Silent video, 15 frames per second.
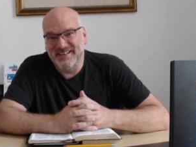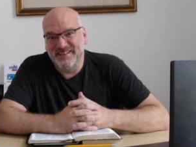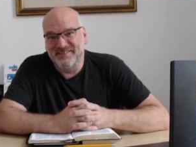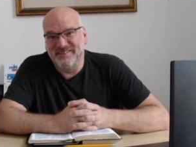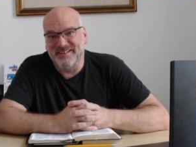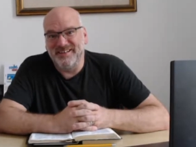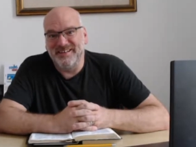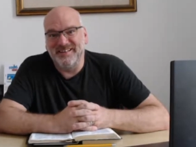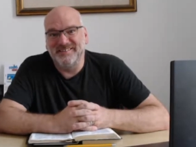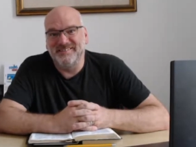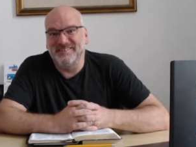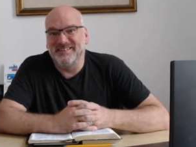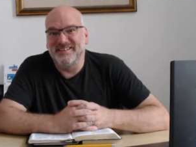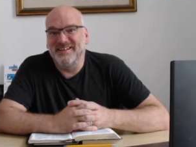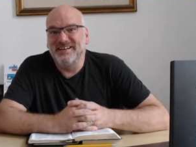She
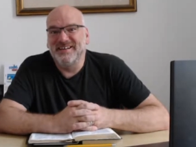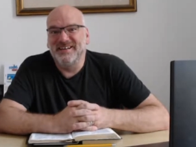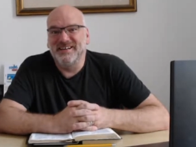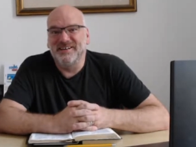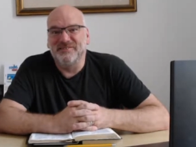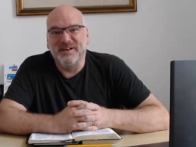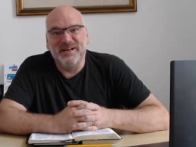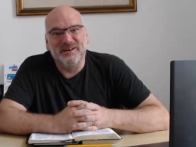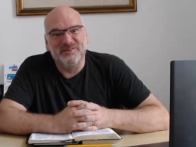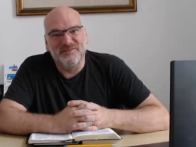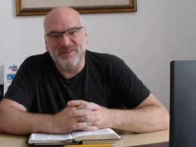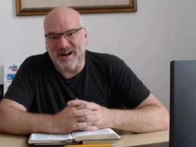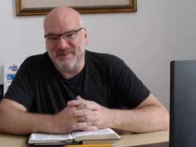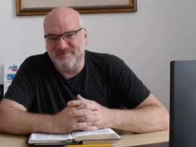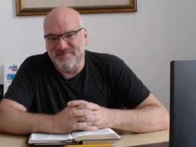is great
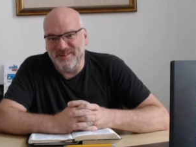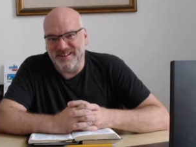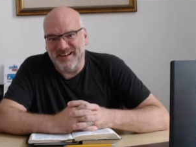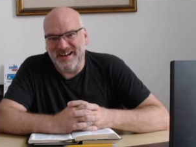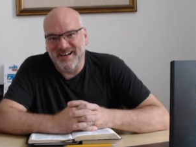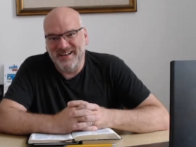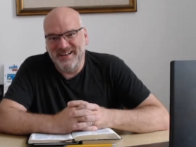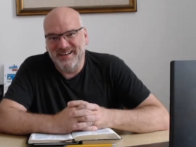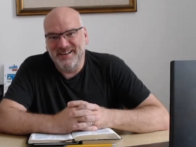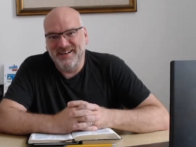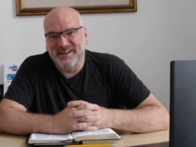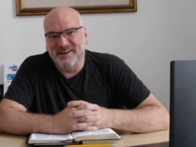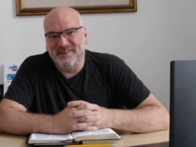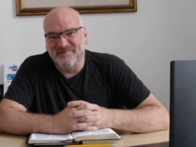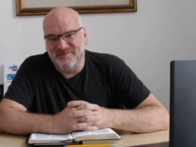grandmother
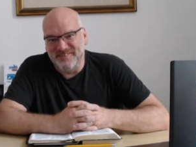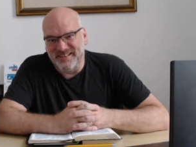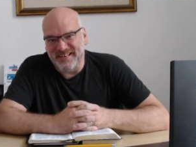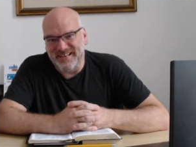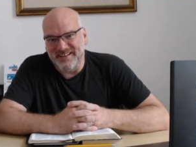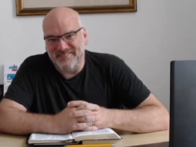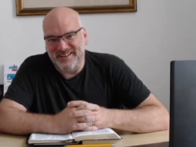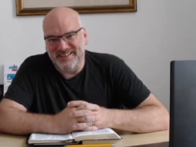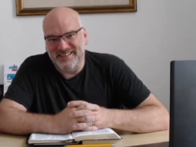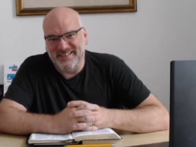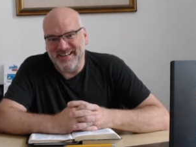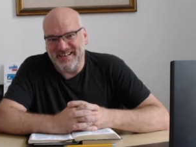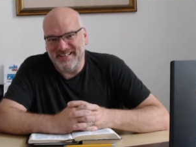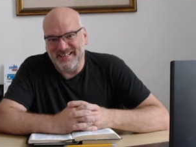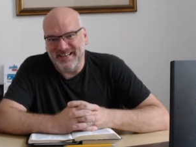of David,
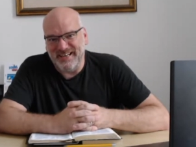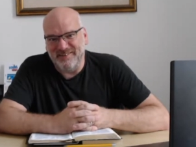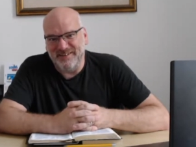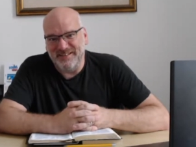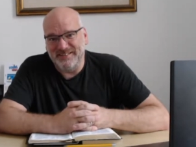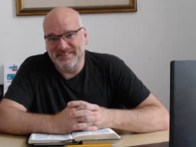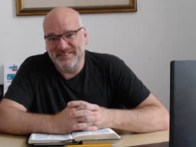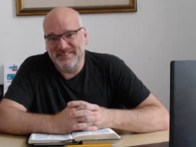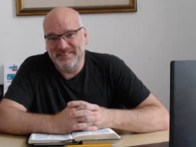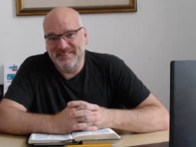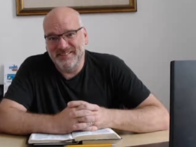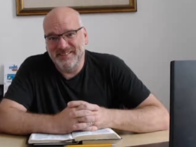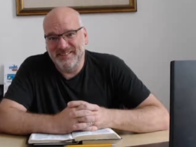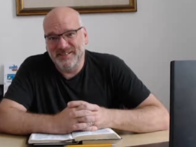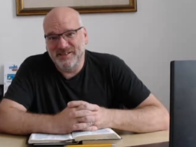King David.
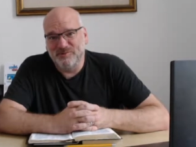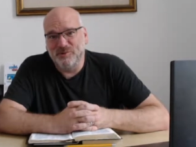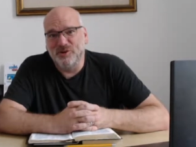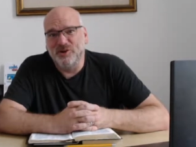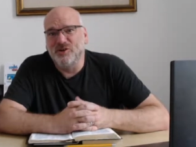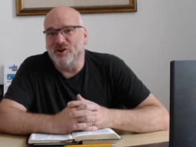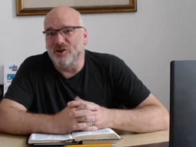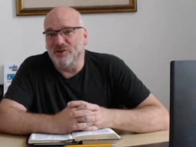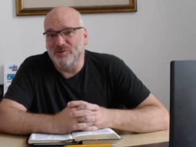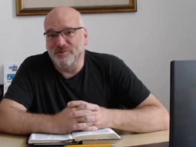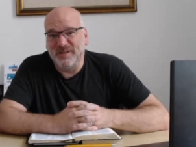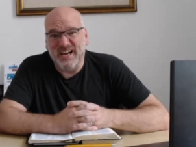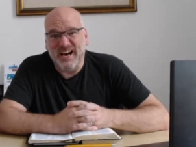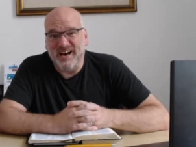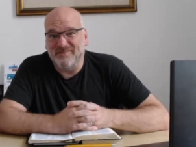What a God
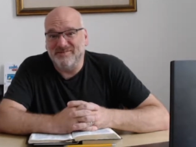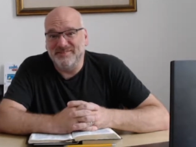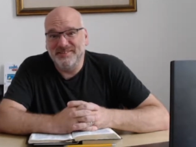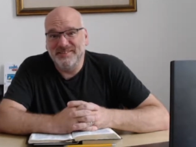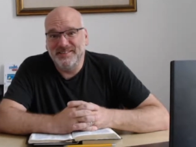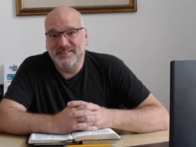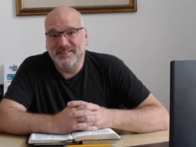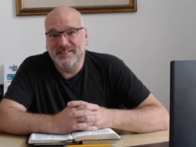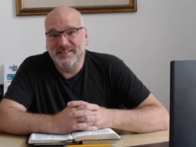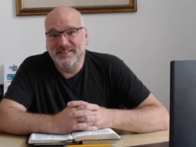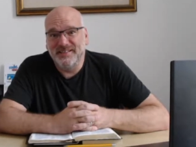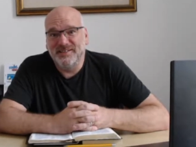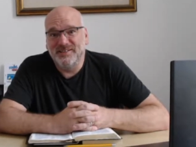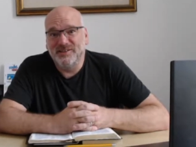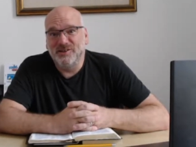we have.
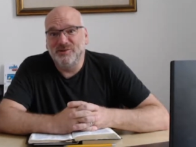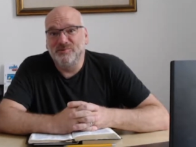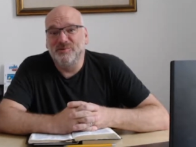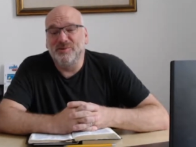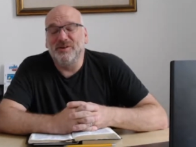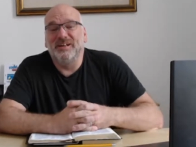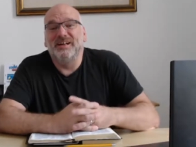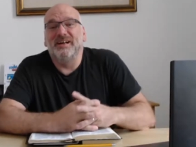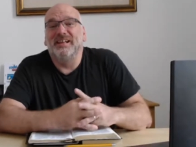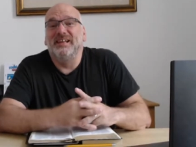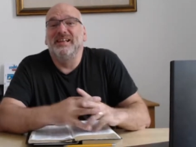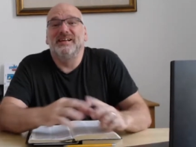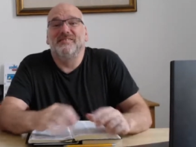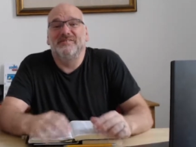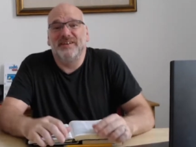What a
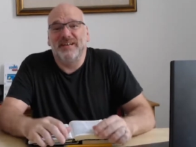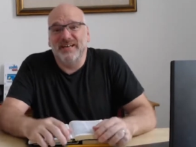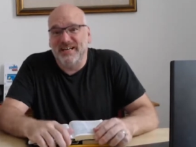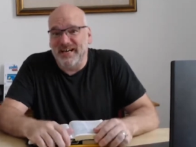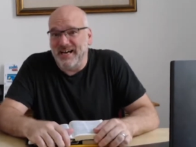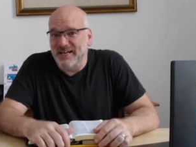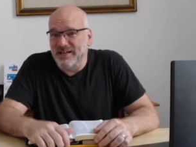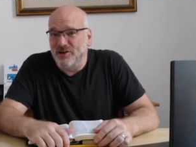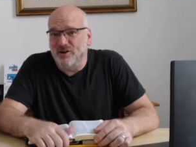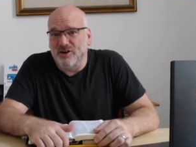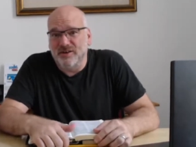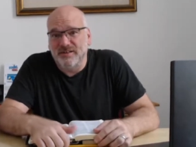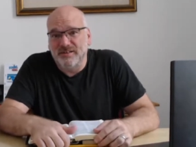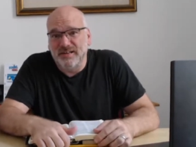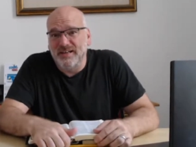loving kind
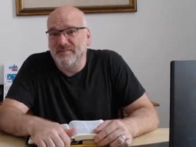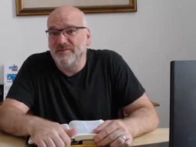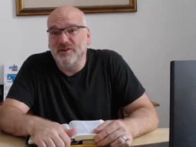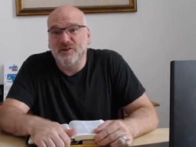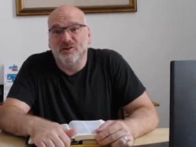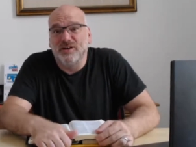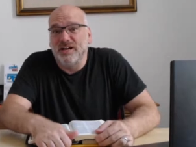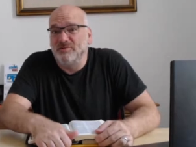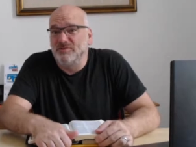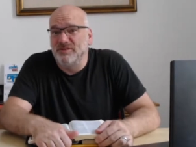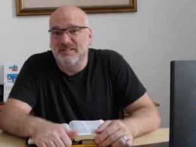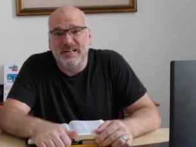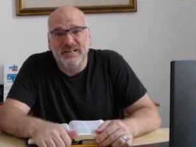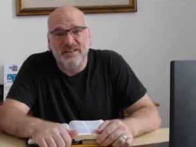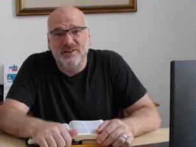God. And if you're an
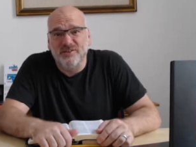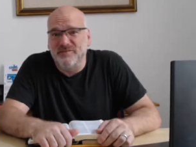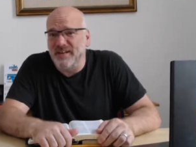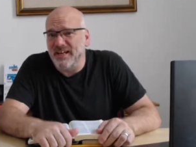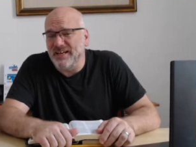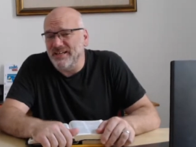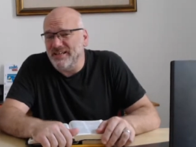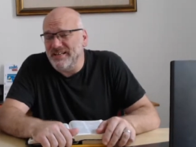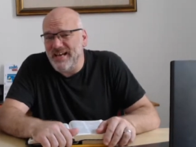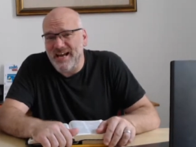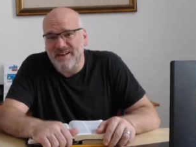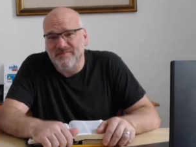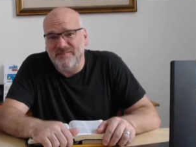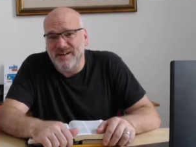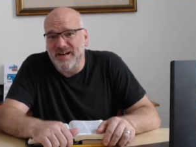outsider, you feel like it
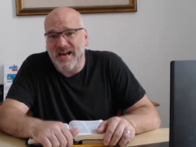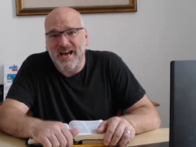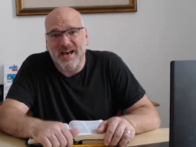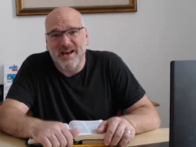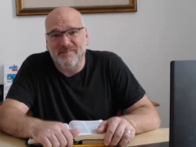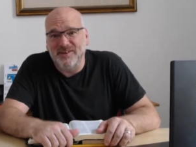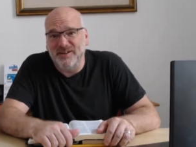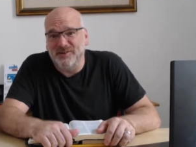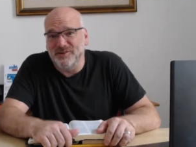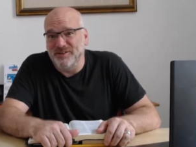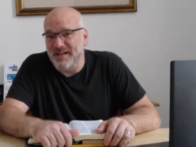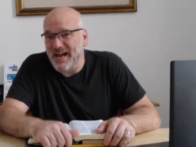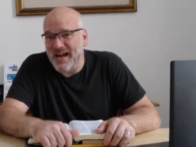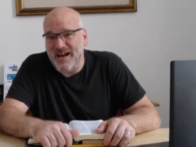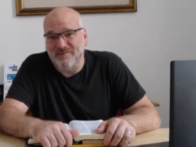never, ever go
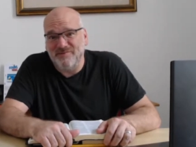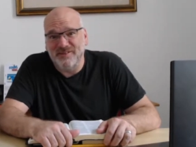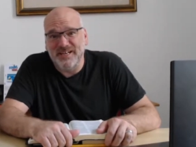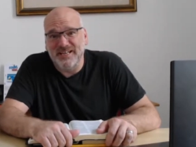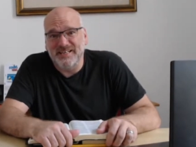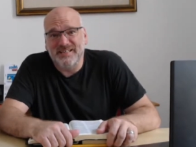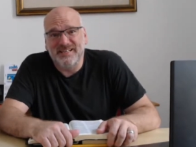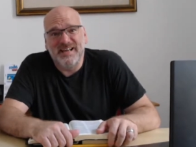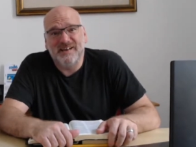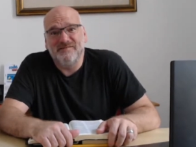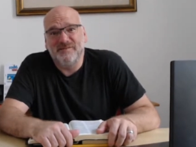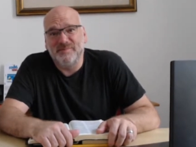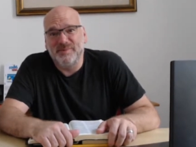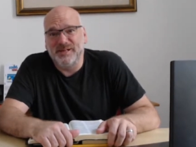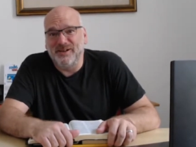to heaven. Like it
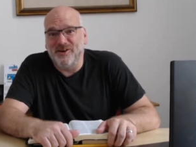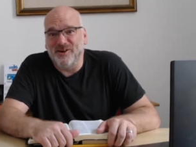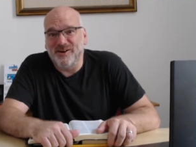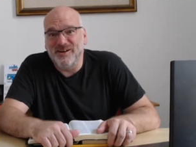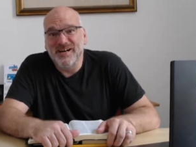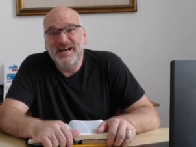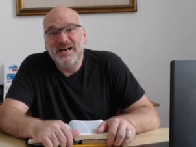never belong.